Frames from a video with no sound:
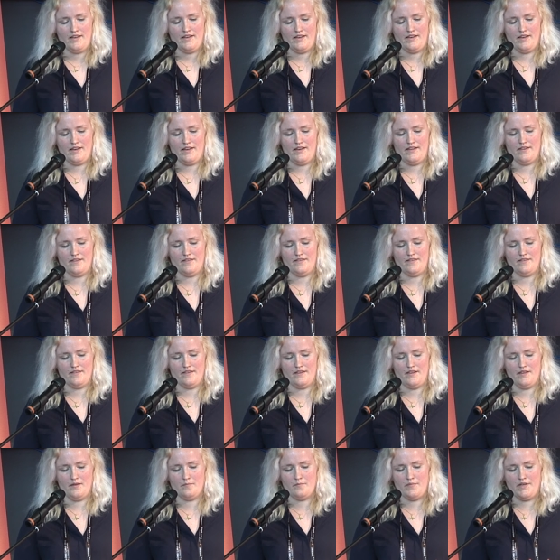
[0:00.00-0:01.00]
And
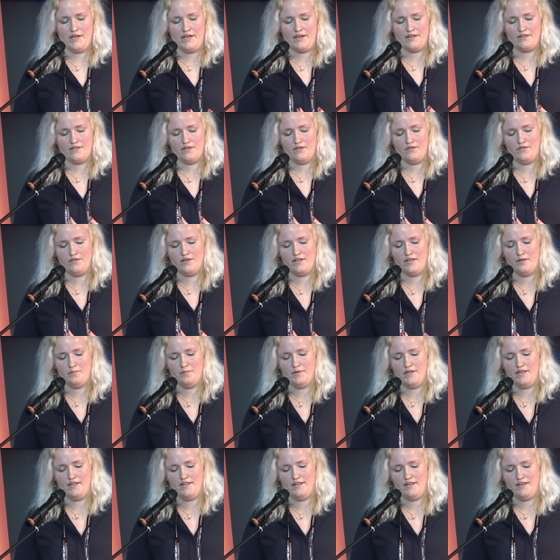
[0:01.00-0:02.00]
the impact of
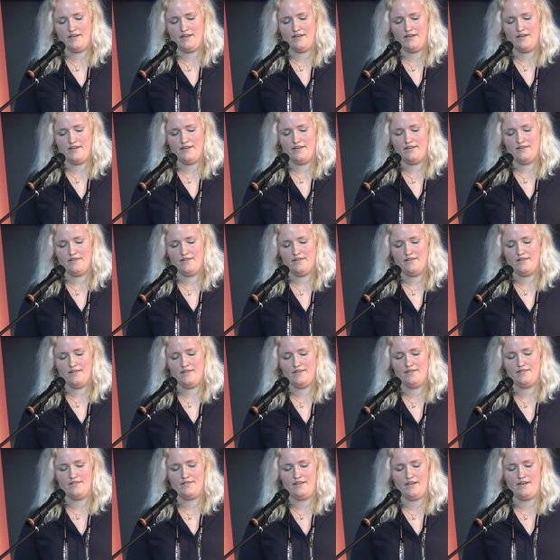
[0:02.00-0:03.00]
Wikipedia
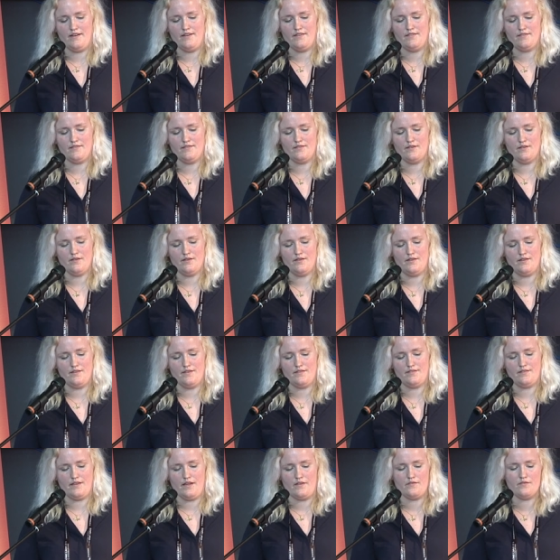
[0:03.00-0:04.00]
is that it's the
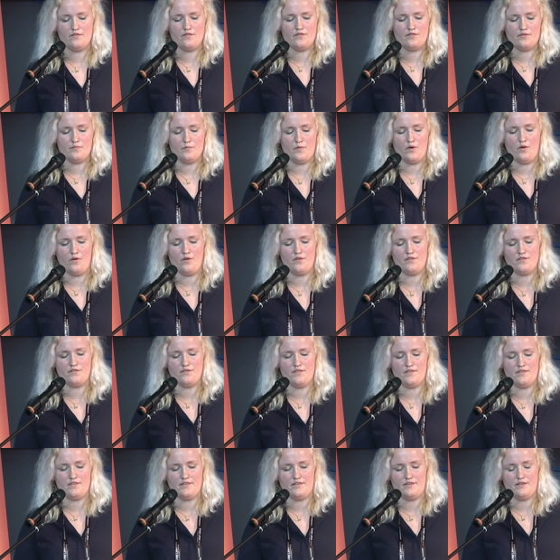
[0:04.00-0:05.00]
seventh most
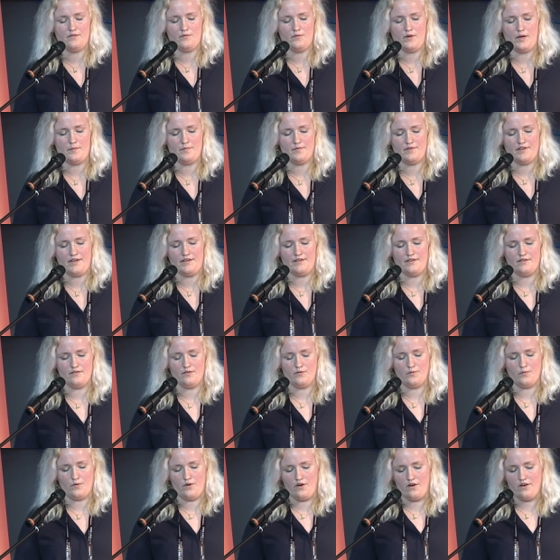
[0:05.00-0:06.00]
visited website in
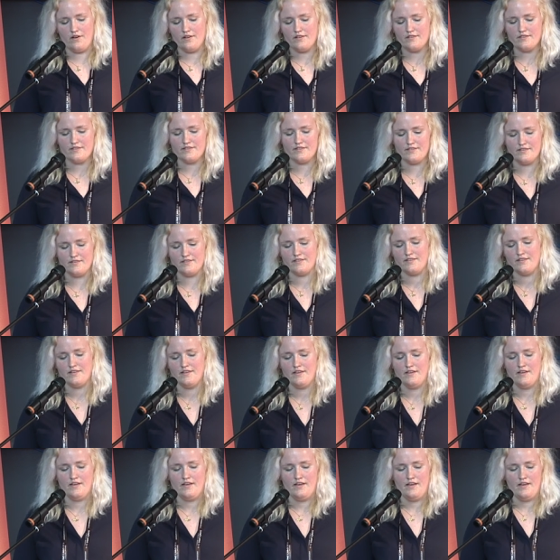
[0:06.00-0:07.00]
the world.
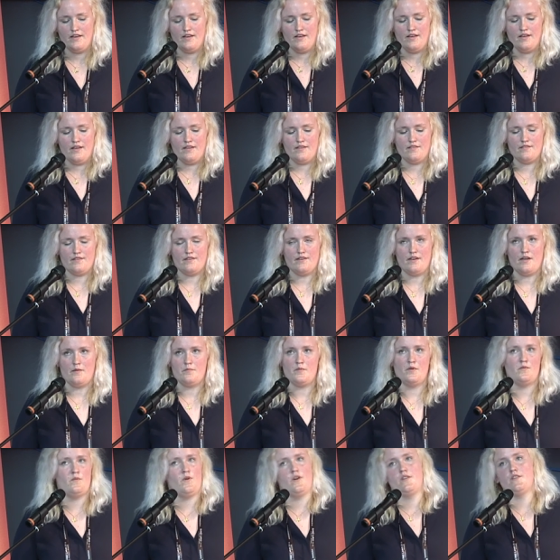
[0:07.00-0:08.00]
The
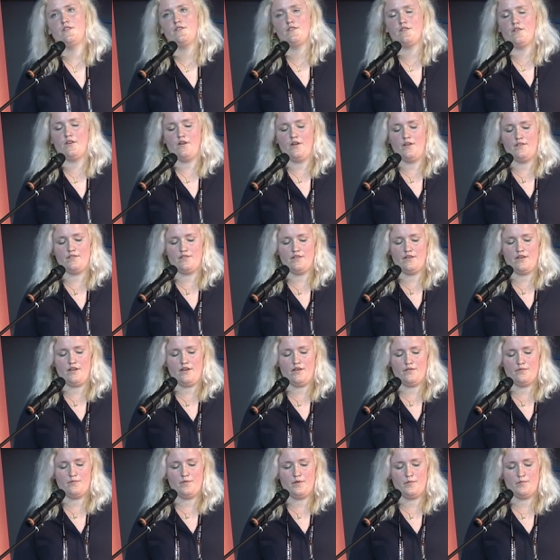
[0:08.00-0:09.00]
number one source a
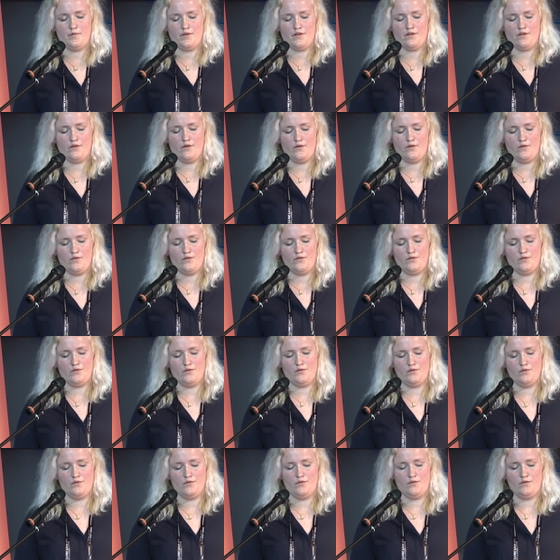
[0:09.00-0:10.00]
lot of people go
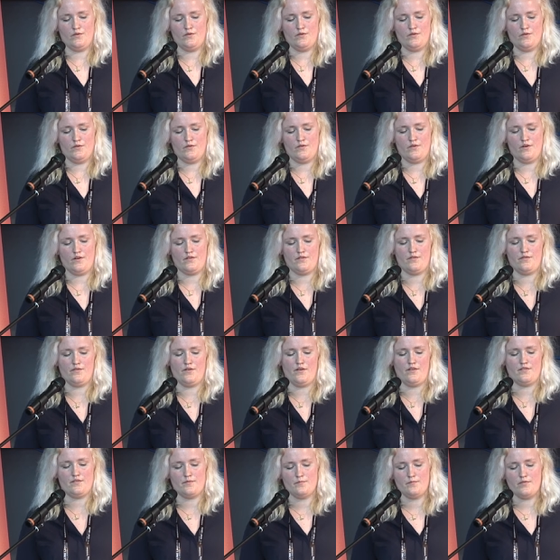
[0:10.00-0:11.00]
to for the
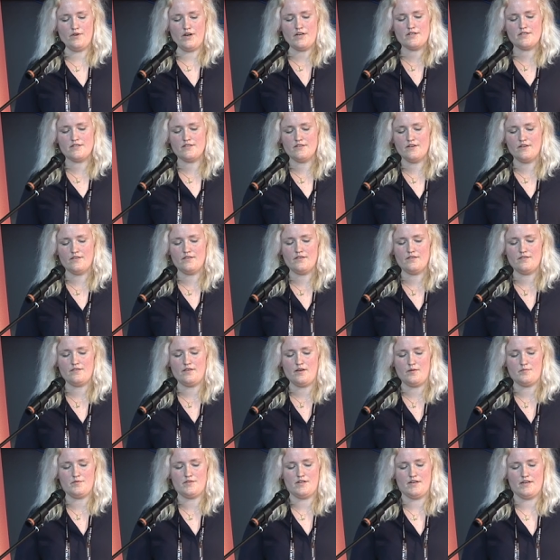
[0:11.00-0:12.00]
first impression on the
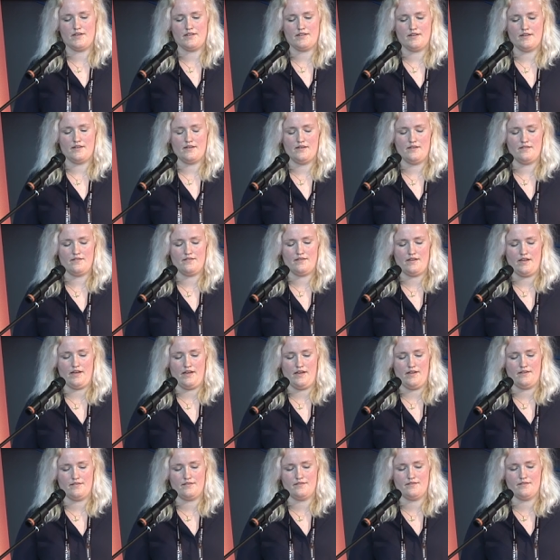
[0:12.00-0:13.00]
subject, and it
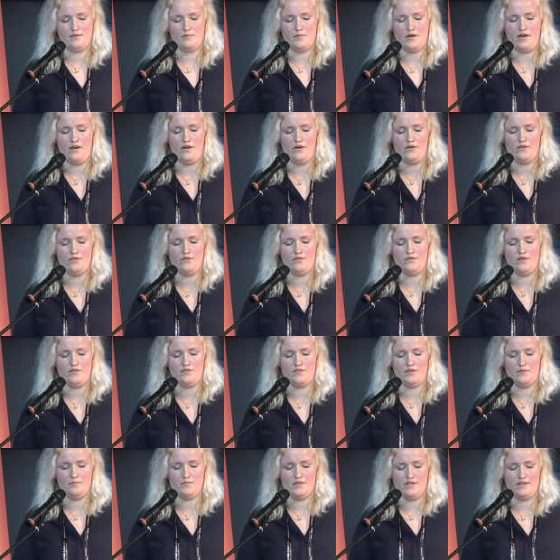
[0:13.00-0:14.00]
has about
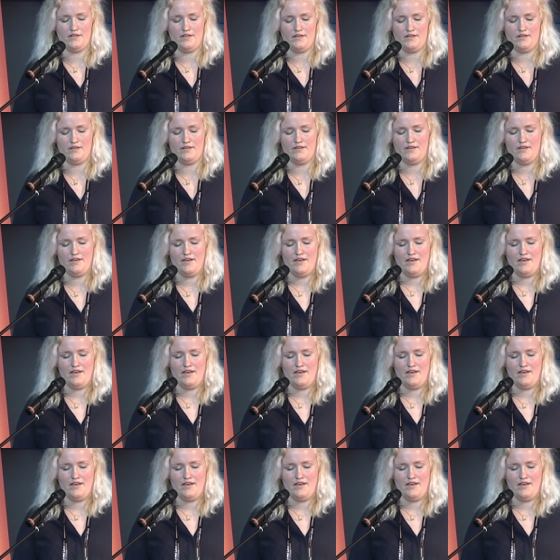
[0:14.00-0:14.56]
15 billion